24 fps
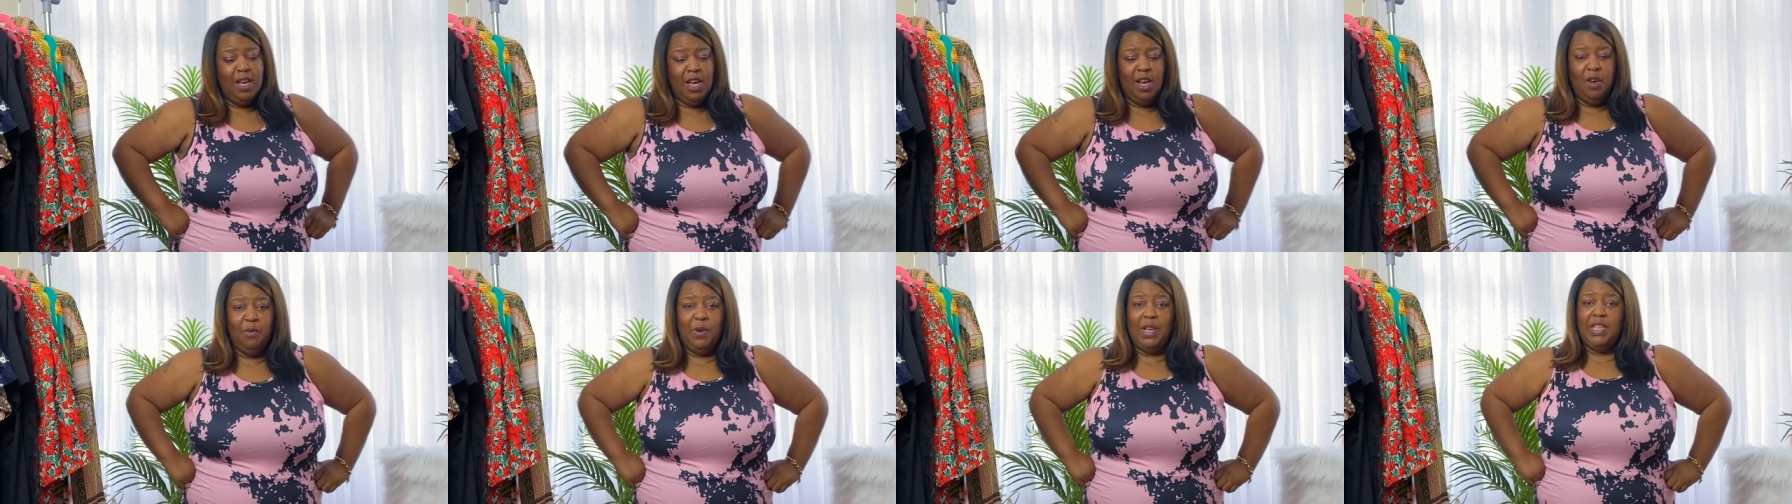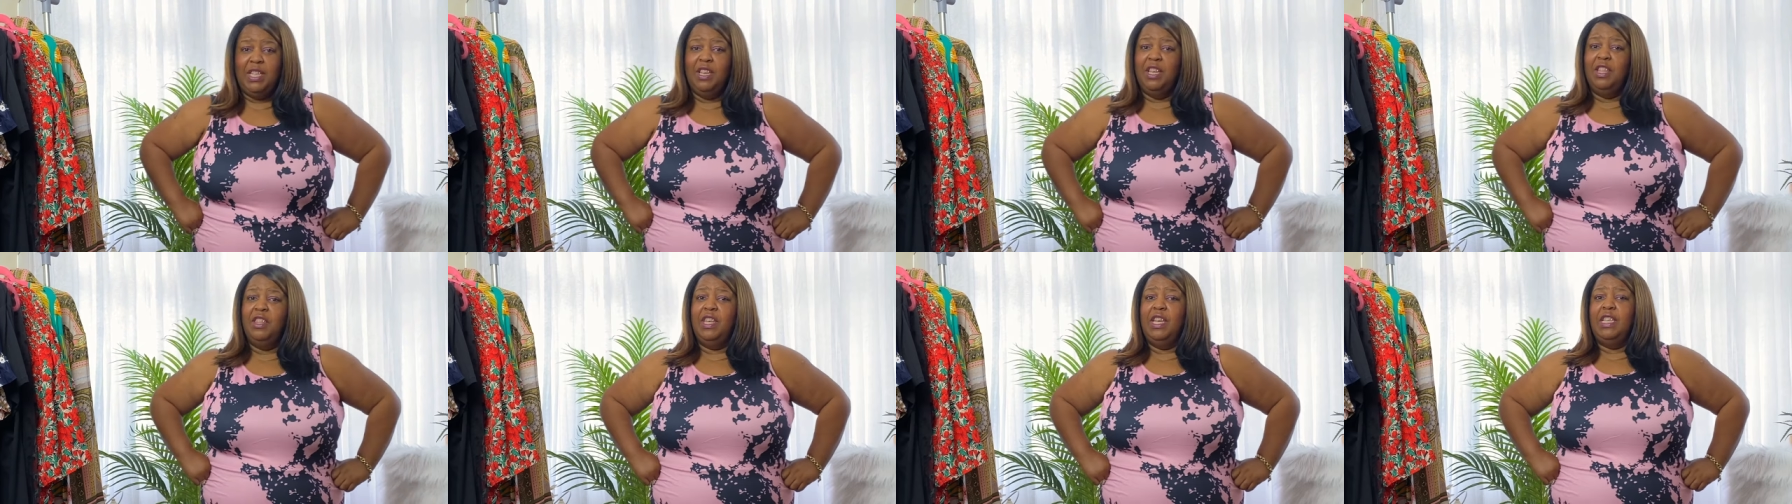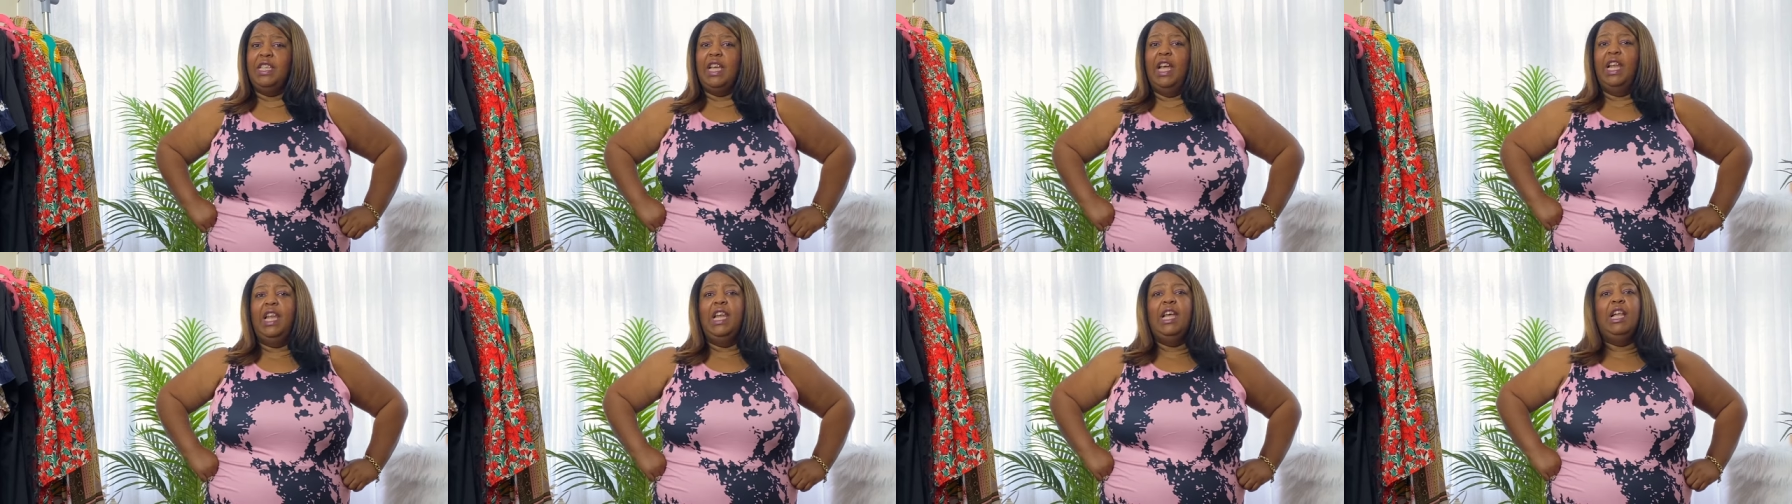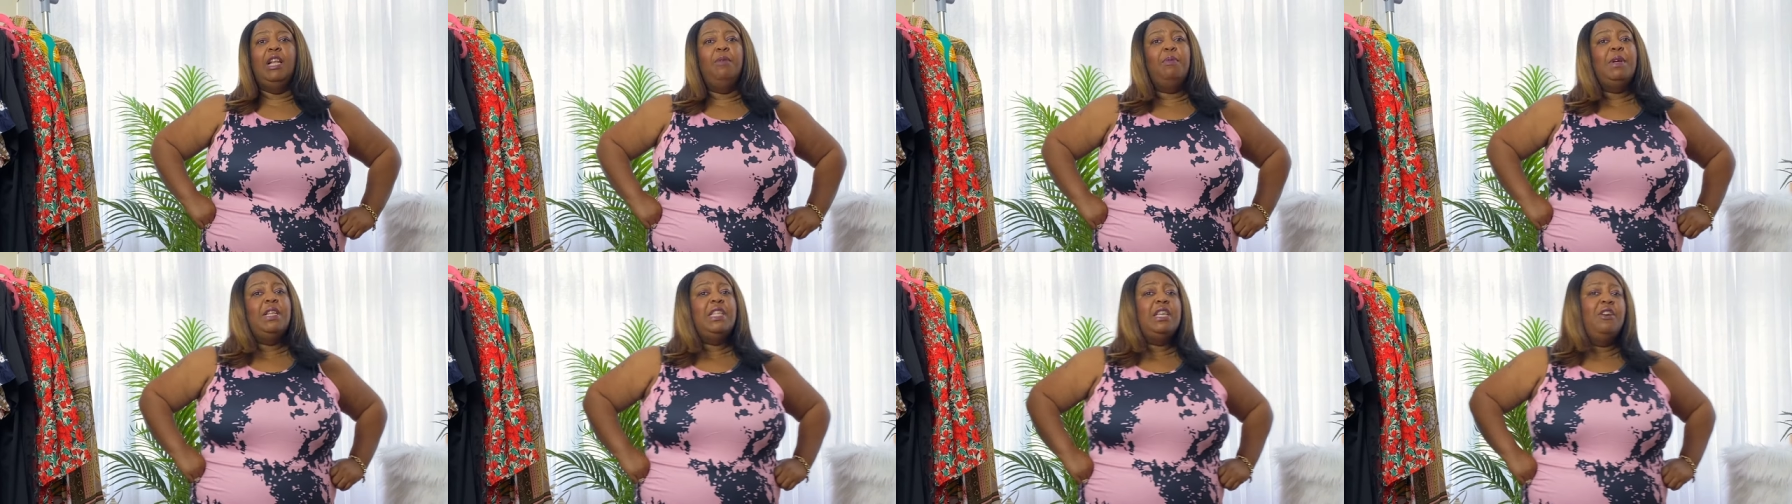we're doing things a little
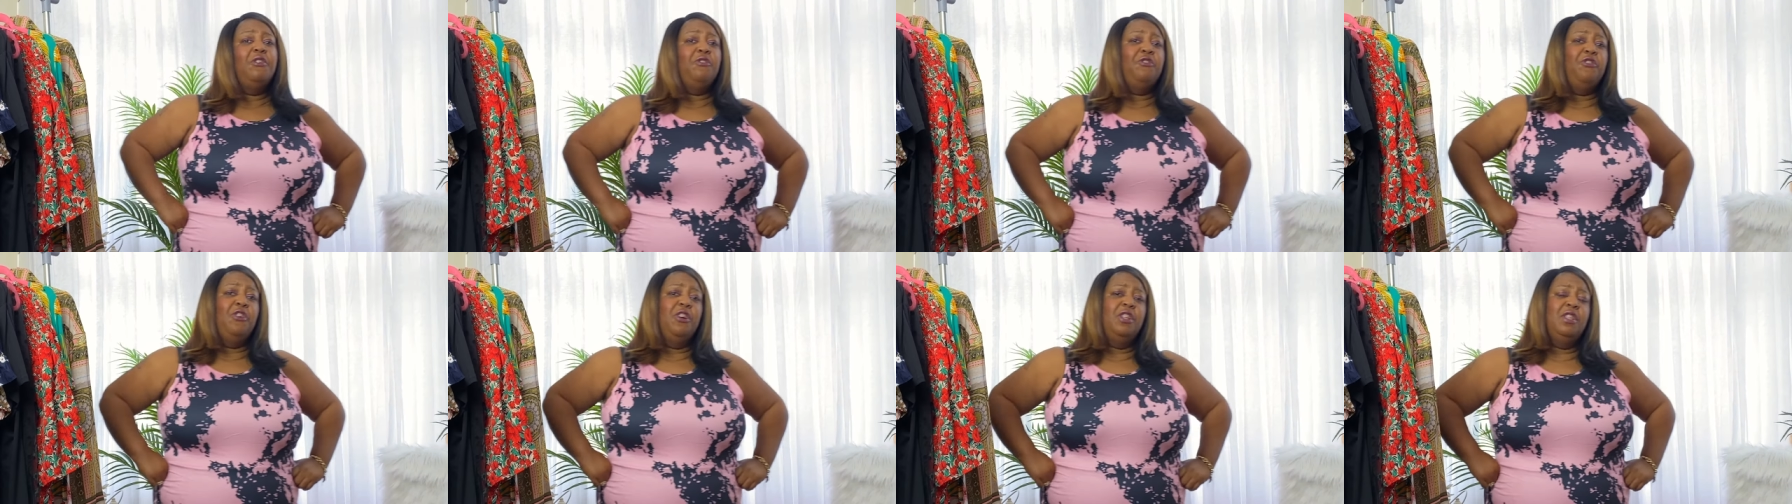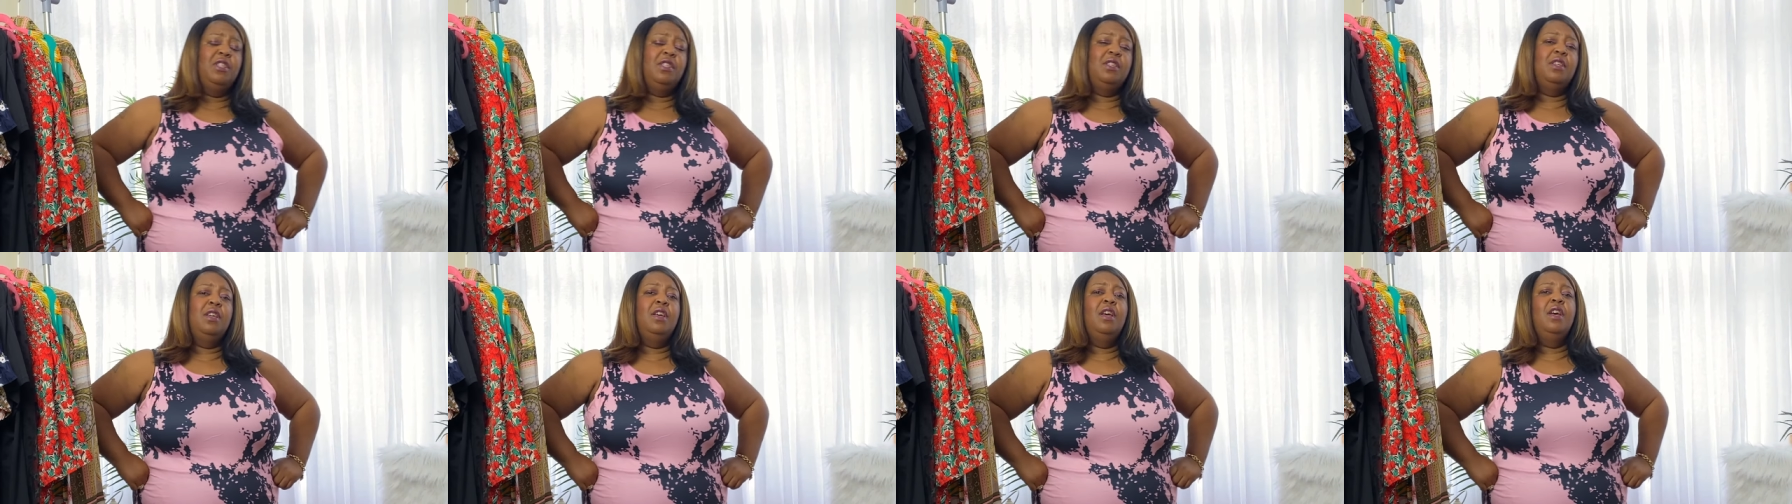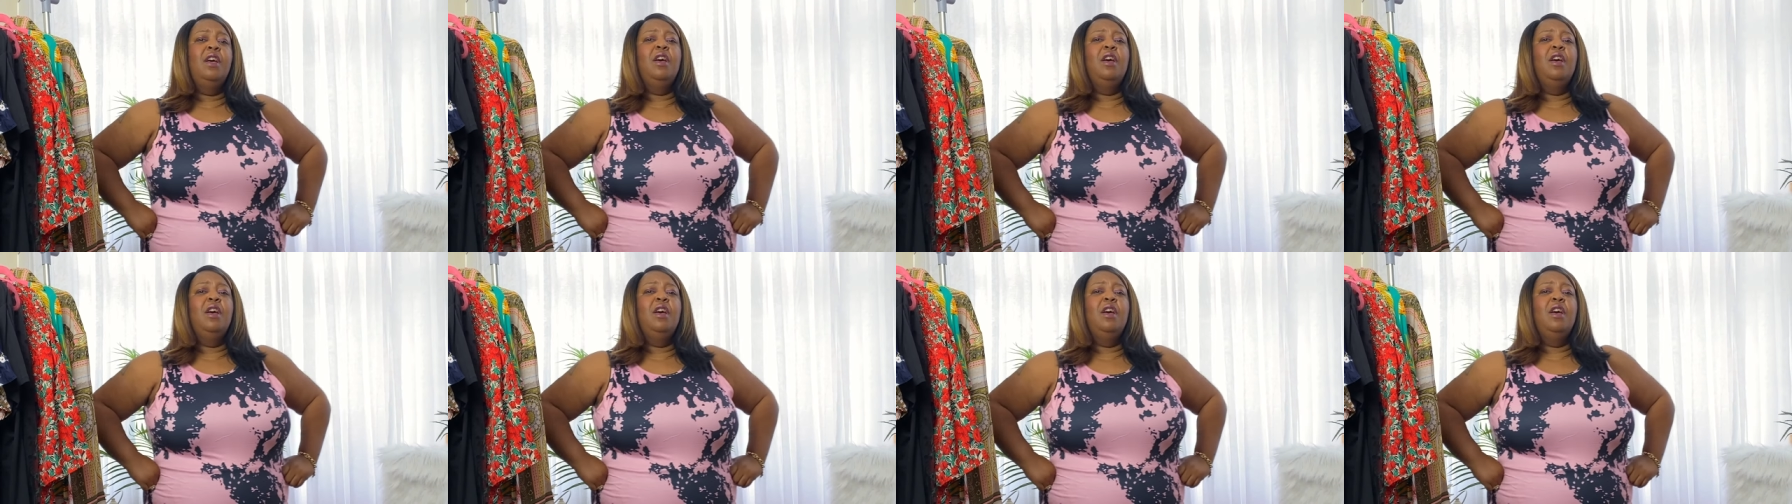bit different